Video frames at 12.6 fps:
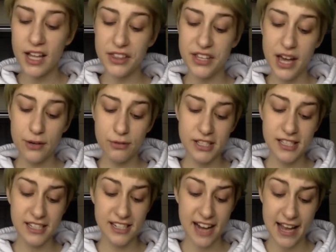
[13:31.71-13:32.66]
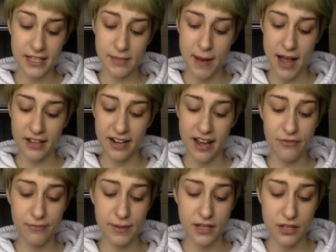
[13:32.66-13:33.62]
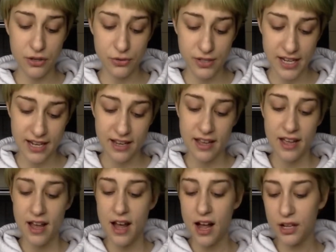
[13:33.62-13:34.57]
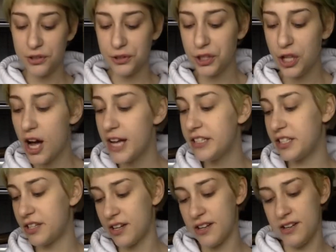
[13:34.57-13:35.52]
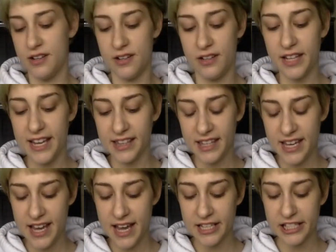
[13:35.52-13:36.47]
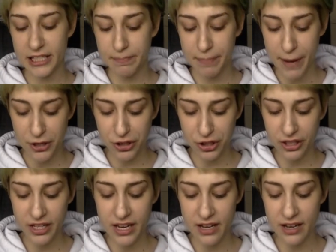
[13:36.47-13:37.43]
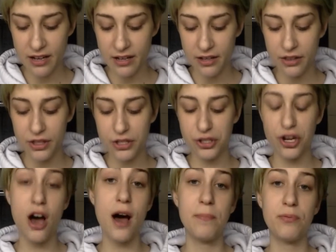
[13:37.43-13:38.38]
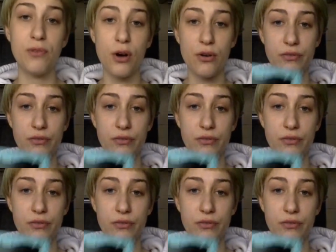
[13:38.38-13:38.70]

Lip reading: The Edward Scissorhands palette I've been using a lot lately, especially the top row